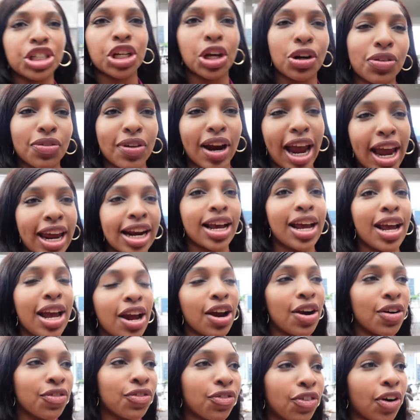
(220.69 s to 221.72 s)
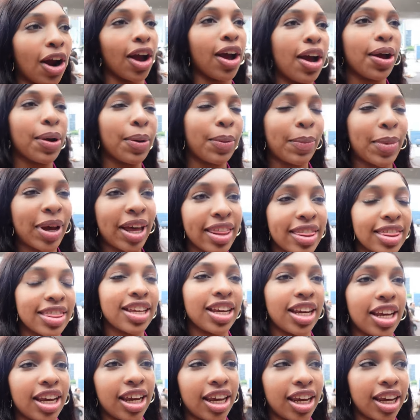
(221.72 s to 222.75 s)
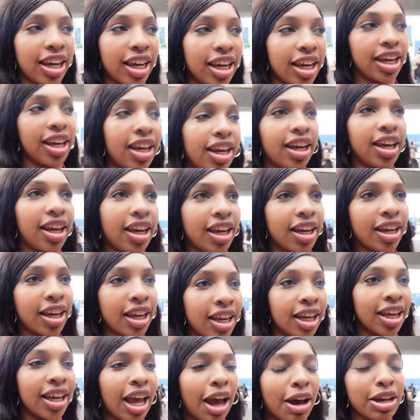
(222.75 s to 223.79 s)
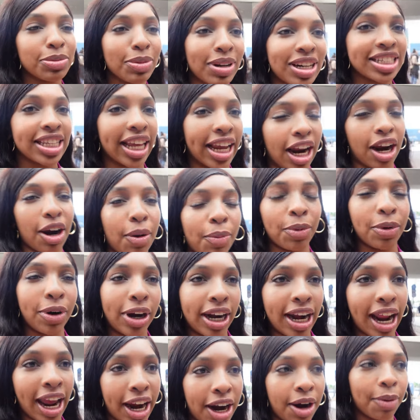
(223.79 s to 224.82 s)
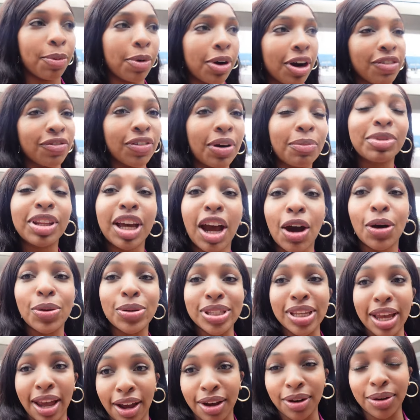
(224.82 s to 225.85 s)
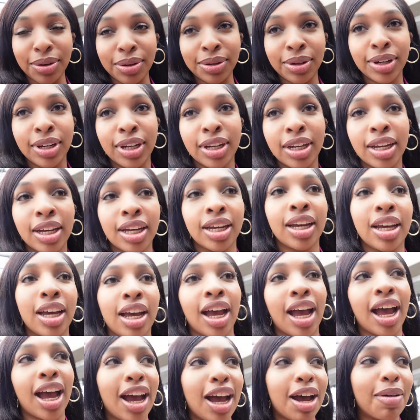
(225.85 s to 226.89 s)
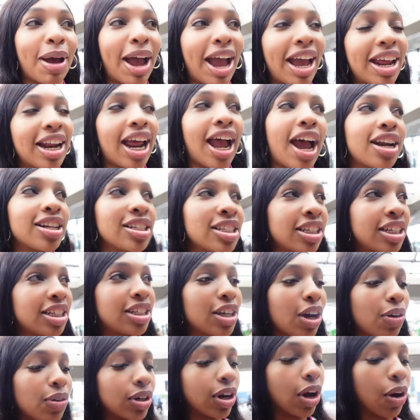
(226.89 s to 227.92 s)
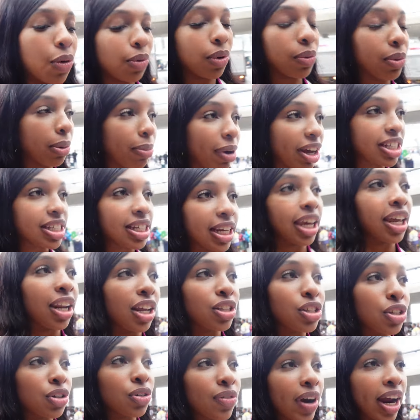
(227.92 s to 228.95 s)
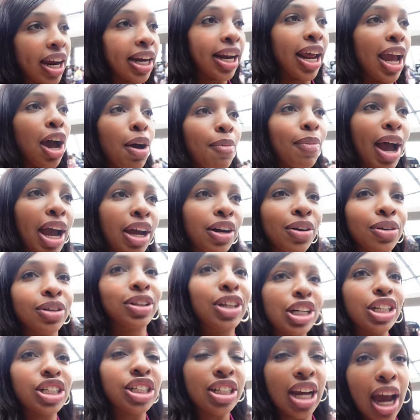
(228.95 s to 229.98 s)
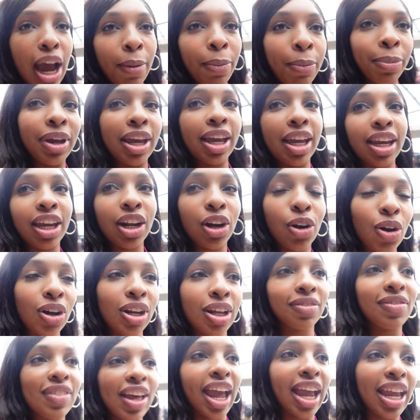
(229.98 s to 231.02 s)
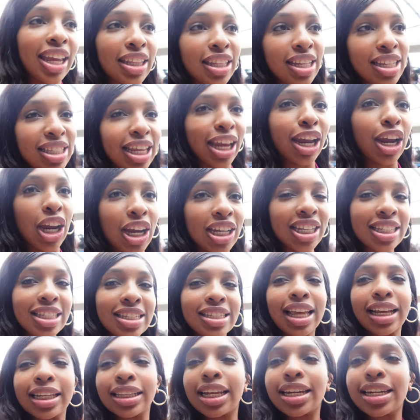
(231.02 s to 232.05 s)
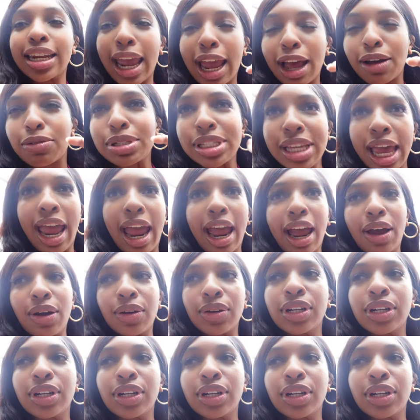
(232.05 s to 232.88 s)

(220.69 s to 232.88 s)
shuttle ride from the, I was about to say airport, not airport, from the hotel. Um, I honestly don't know what we're about to get into right now, but I know there's shopping and all of that in this area. This is like the downtown.